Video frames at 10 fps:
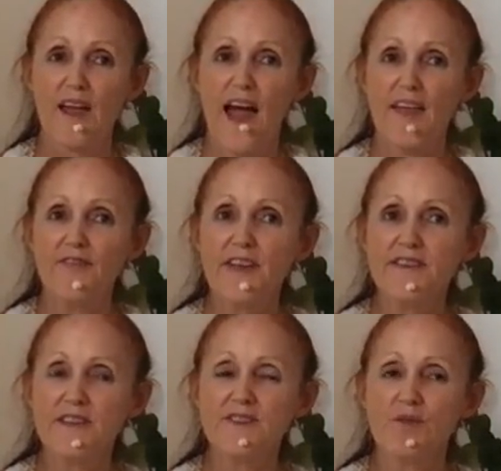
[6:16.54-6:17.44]
And
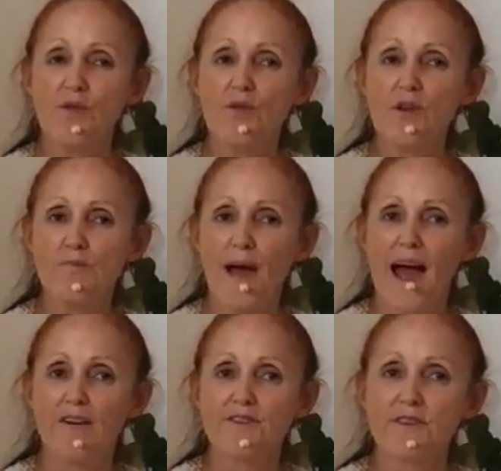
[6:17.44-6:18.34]
this is all
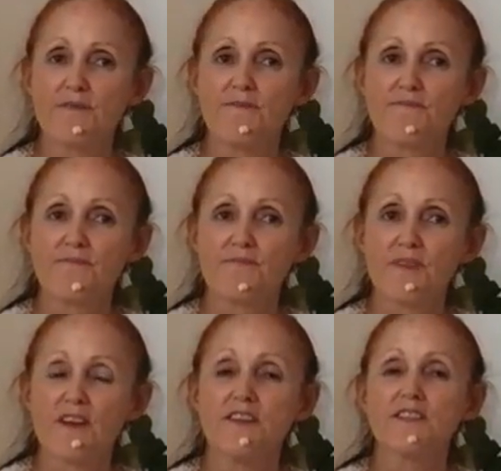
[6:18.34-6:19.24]
about
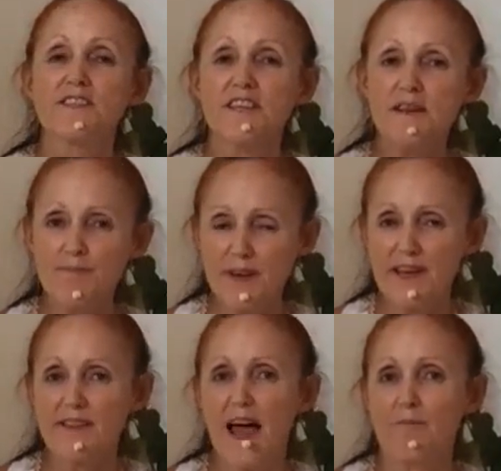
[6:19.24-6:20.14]

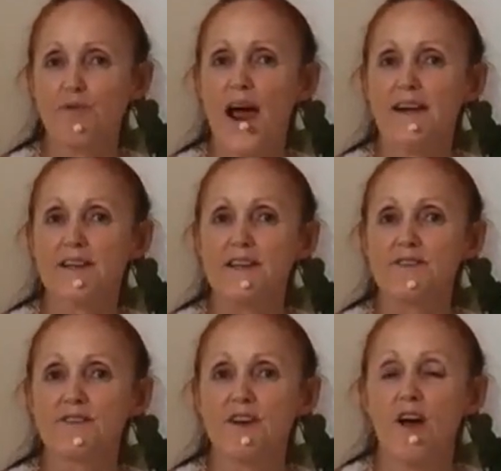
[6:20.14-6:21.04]
deepening that
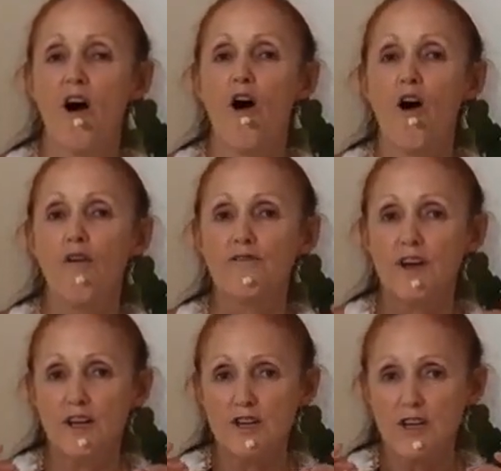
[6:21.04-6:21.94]
practice of
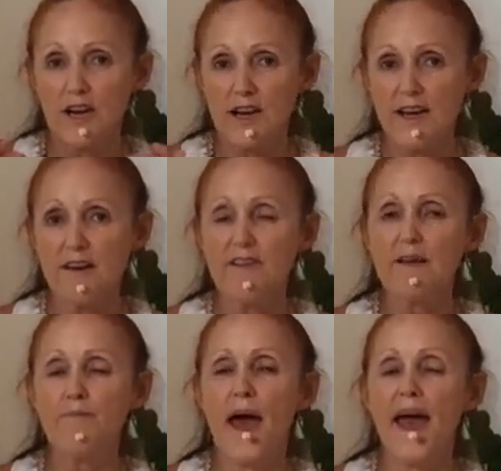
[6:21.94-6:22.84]

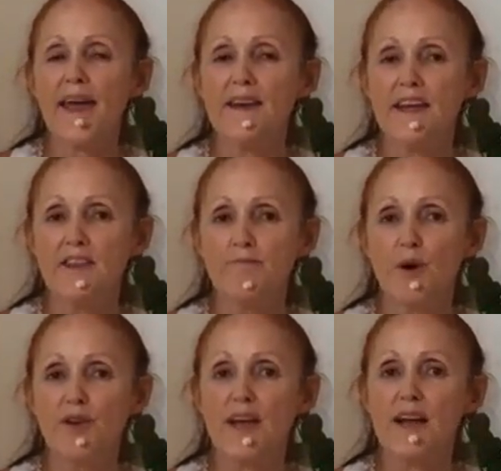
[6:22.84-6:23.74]
clearing pain in the
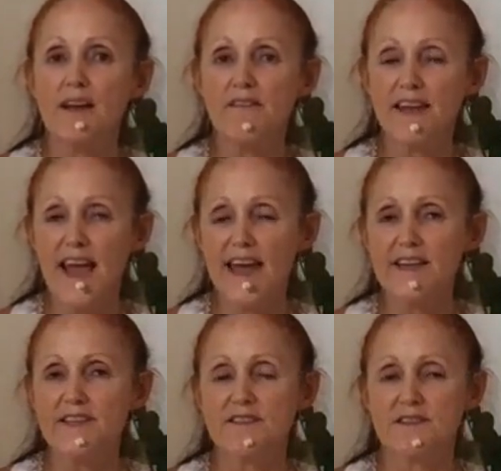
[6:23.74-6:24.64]
body, clearing any
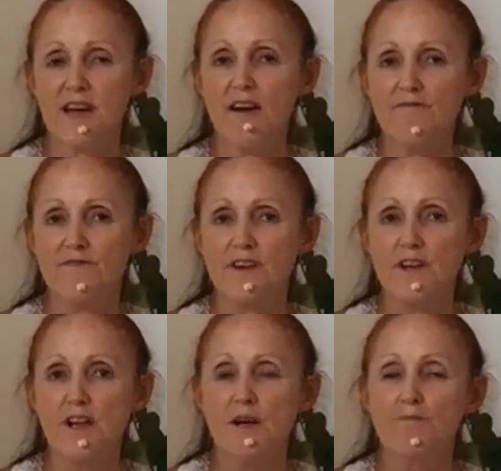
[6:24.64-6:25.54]
discomfort,
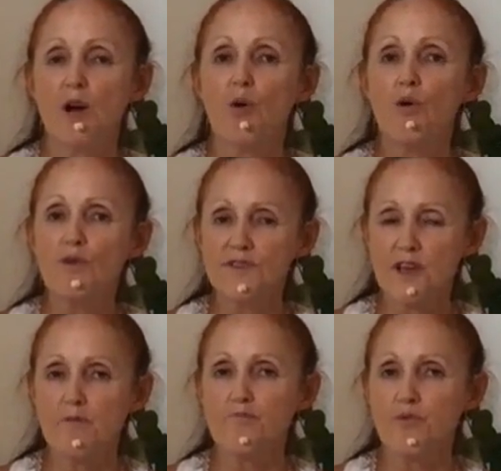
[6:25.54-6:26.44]
but
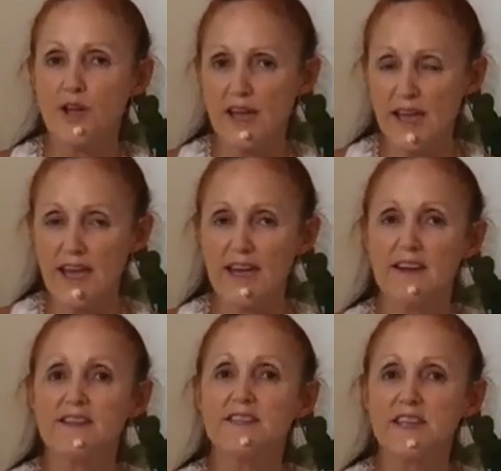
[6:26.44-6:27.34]
also bringing in
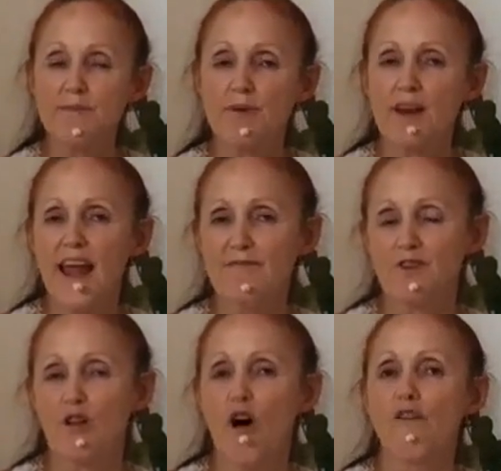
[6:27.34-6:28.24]
a deeper
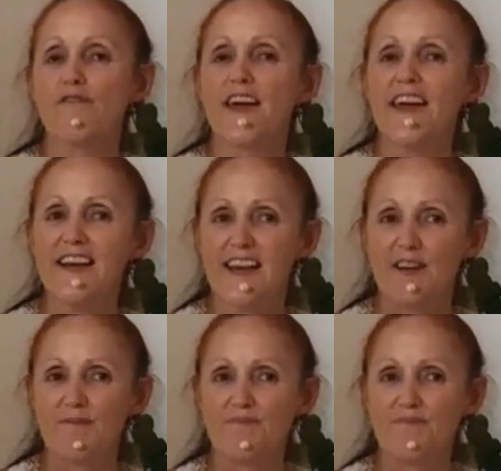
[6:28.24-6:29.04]
level of healing.